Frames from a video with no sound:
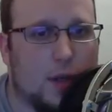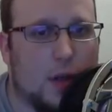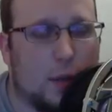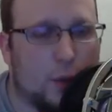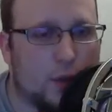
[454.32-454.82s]

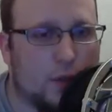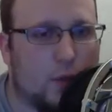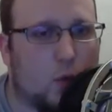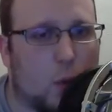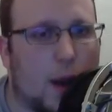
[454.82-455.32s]
levels
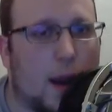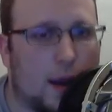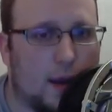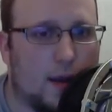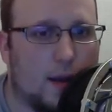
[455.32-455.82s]
of
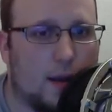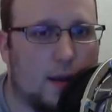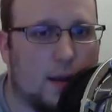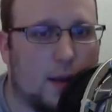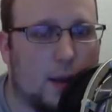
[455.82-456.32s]
gray
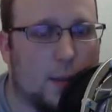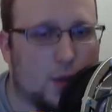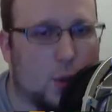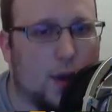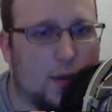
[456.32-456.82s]
in
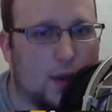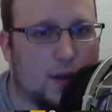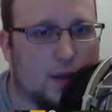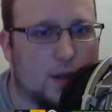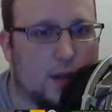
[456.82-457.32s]
between
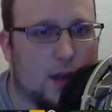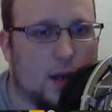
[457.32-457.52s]
this,